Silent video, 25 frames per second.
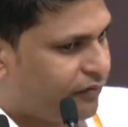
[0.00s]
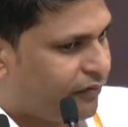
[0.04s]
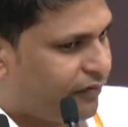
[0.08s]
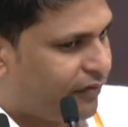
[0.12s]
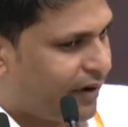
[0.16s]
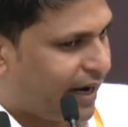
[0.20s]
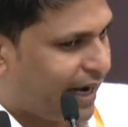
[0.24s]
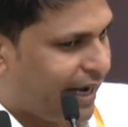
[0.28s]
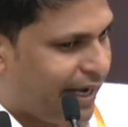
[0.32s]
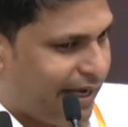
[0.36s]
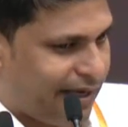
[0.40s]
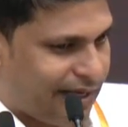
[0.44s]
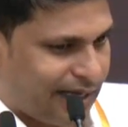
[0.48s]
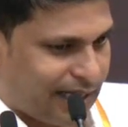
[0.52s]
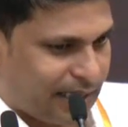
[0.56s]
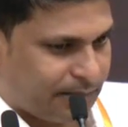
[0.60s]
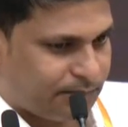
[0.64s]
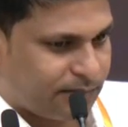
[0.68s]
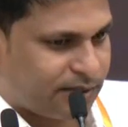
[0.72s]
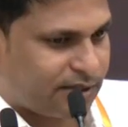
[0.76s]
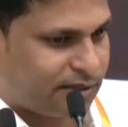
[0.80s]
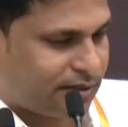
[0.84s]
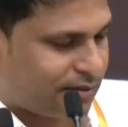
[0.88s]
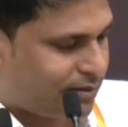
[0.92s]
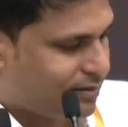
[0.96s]
5
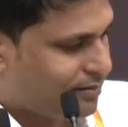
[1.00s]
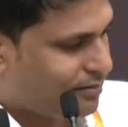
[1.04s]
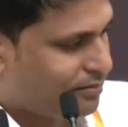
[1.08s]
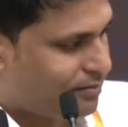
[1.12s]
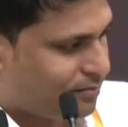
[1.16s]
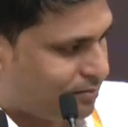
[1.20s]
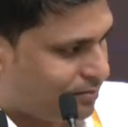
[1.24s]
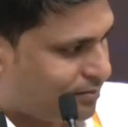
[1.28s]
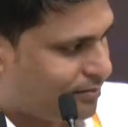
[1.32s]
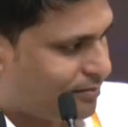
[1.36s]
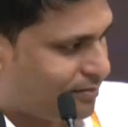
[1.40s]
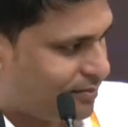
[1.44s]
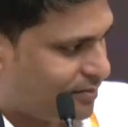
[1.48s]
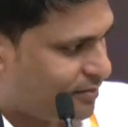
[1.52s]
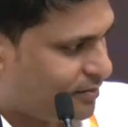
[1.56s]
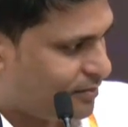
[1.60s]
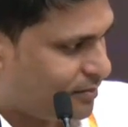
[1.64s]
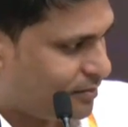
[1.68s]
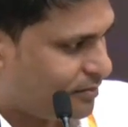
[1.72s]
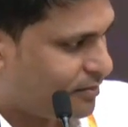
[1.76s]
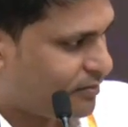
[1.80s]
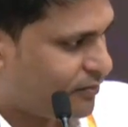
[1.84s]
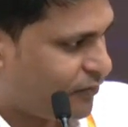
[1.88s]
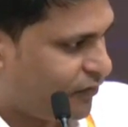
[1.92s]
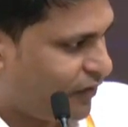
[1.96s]
grams.
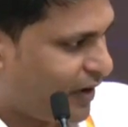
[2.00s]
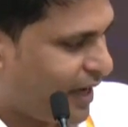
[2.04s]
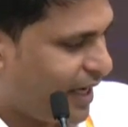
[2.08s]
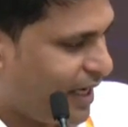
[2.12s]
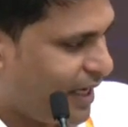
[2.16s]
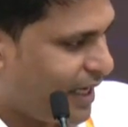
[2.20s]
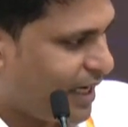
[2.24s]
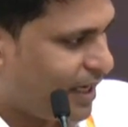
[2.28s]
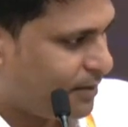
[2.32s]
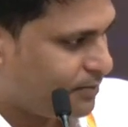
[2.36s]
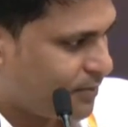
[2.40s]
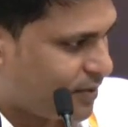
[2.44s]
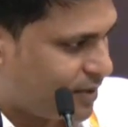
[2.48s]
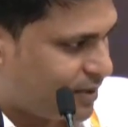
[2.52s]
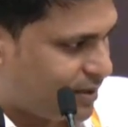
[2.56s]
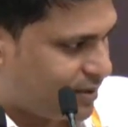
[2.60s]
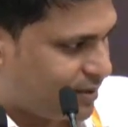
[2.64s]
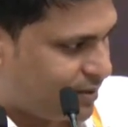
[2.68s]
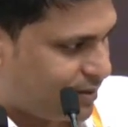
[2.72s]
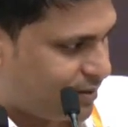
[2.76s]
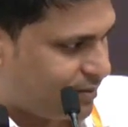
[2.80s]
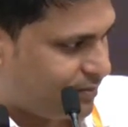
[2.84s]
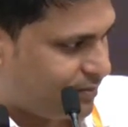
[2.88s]
5 grams.